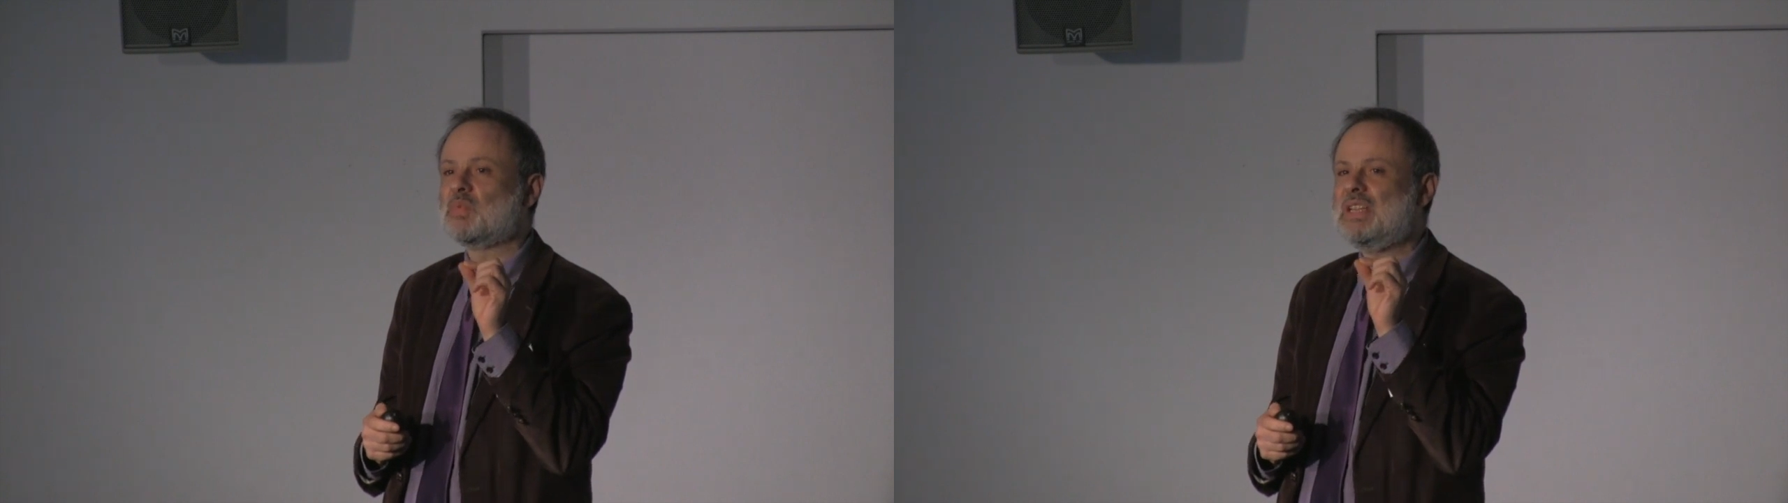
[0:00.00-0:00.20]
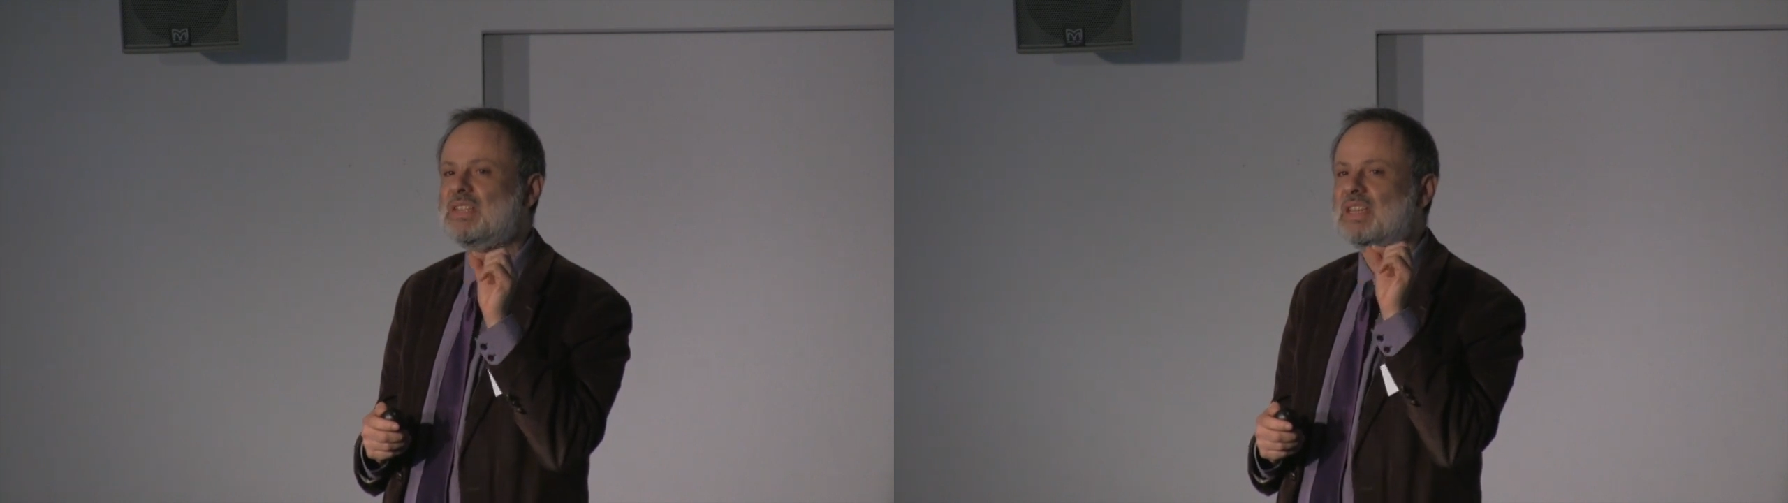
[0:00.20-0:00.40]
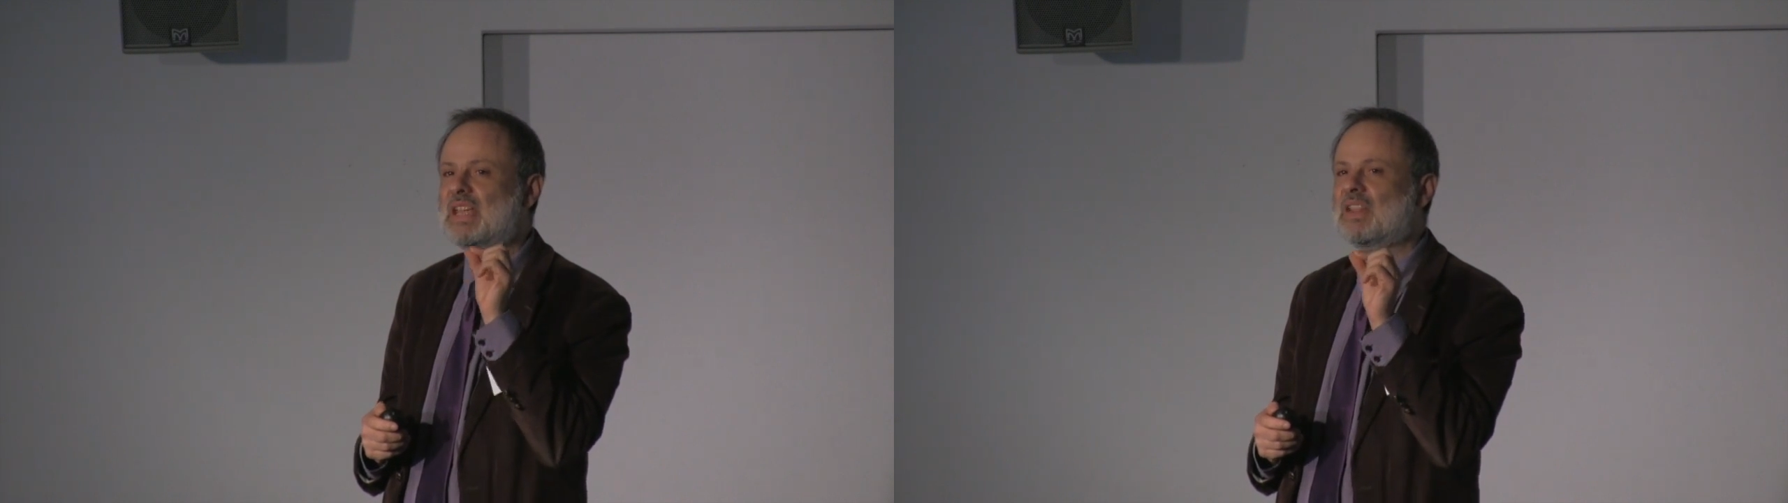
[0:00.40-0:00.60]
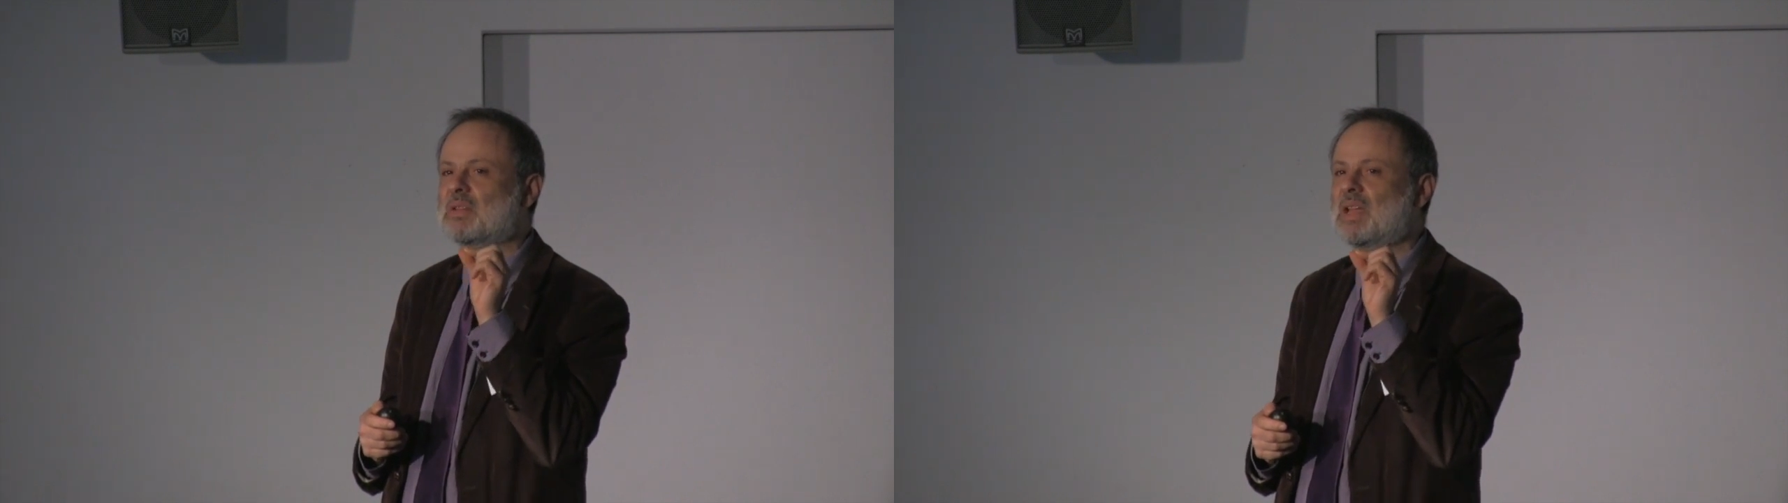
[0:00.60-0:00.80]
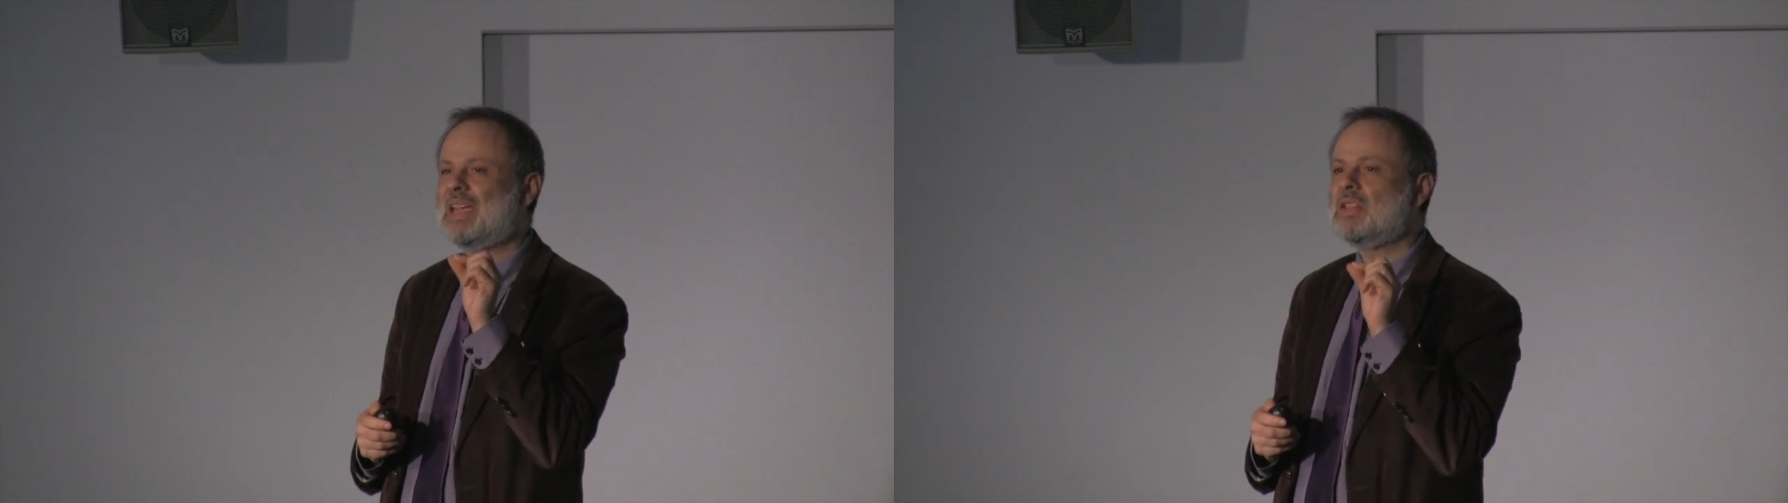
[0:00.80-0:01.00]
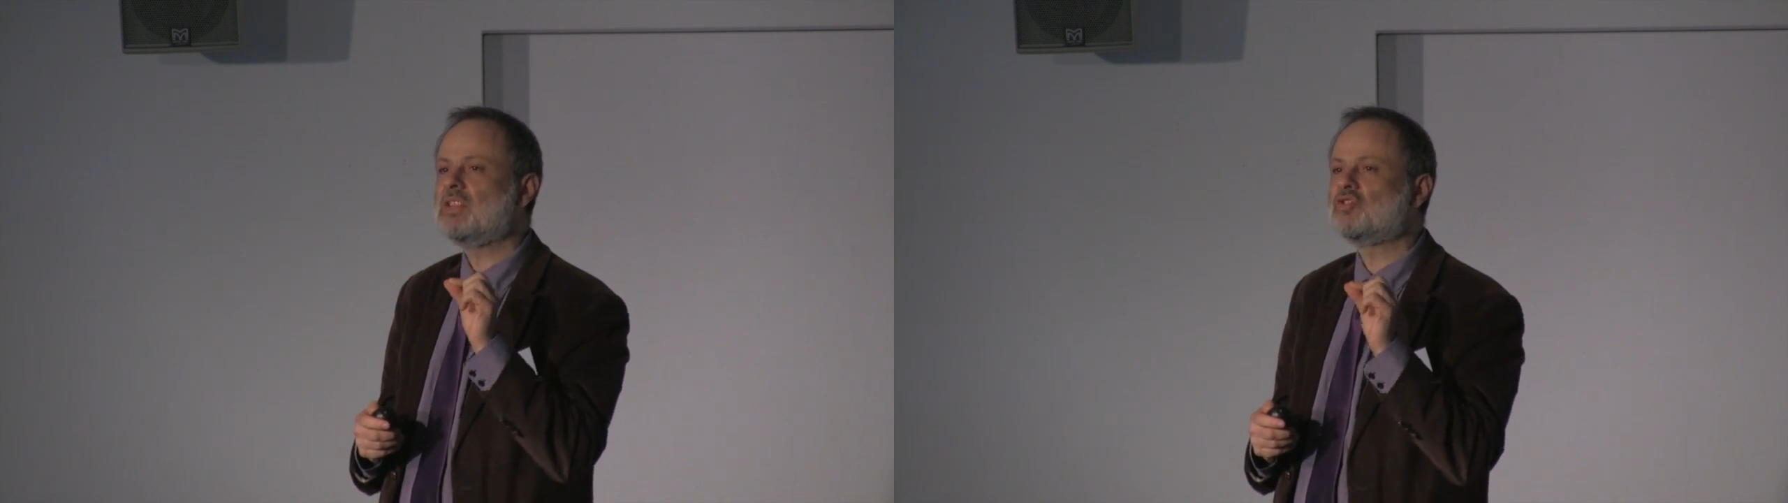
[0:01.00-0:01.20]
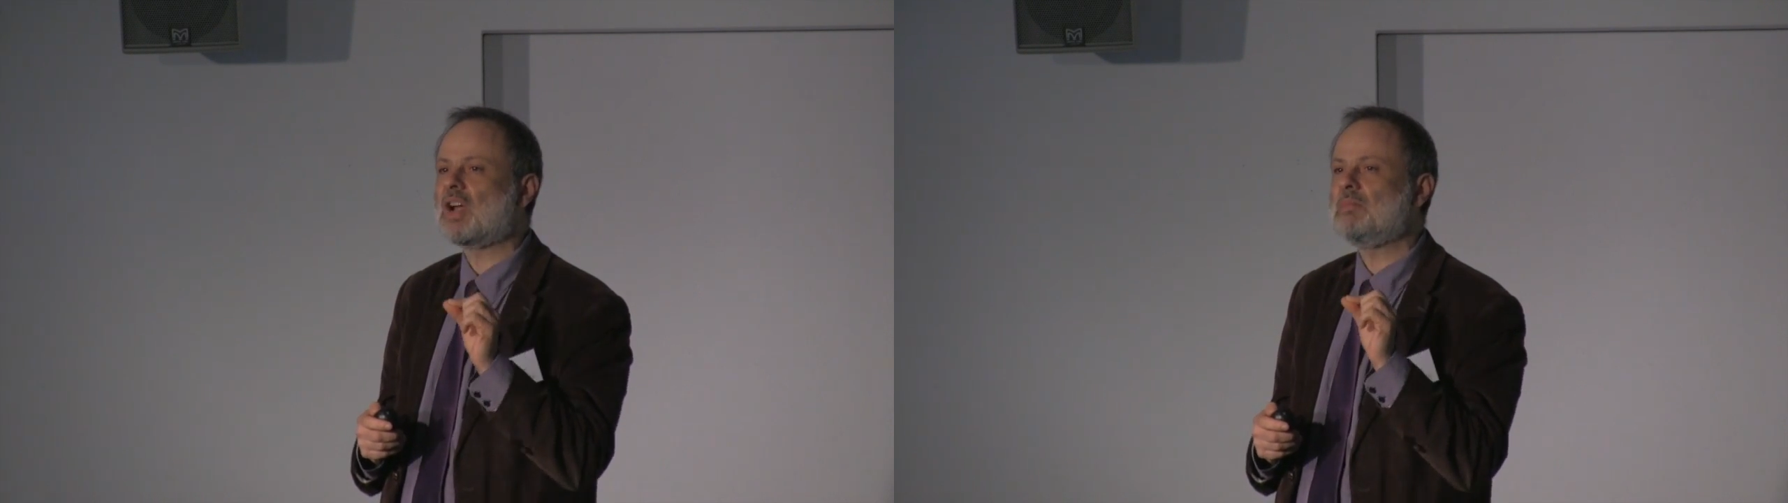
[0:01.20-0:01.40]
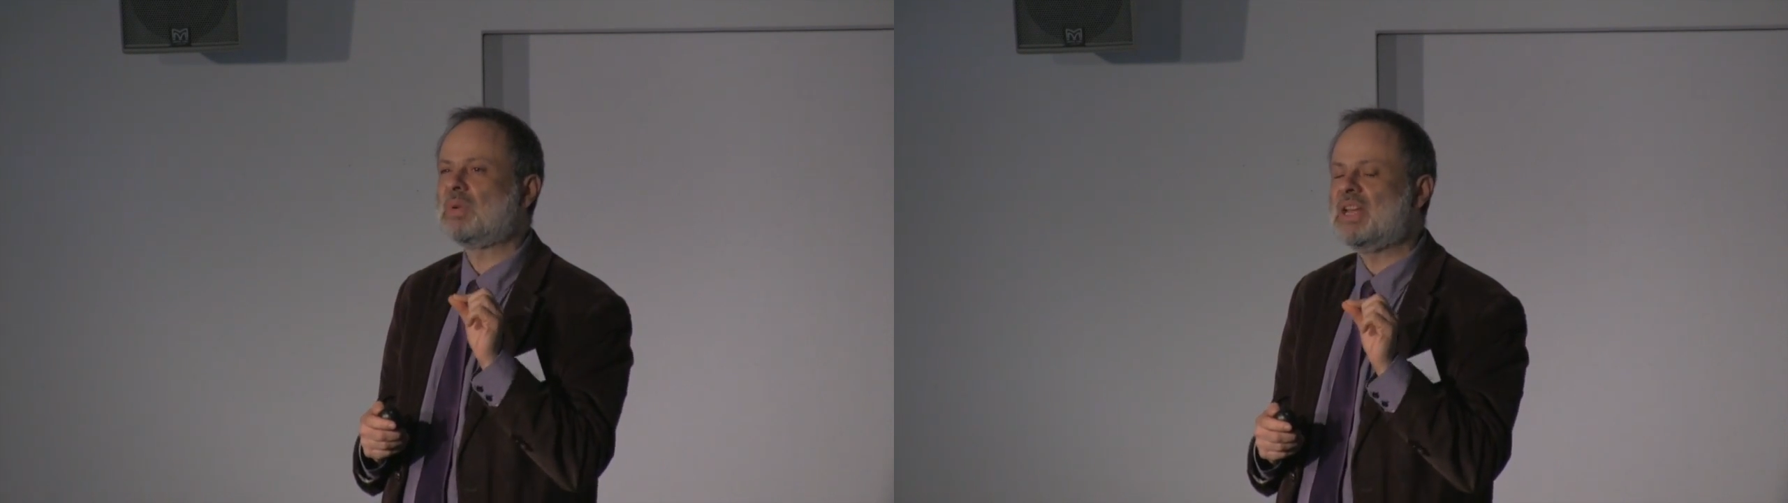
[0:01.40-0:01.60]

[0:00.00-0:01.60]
We need to get them in the right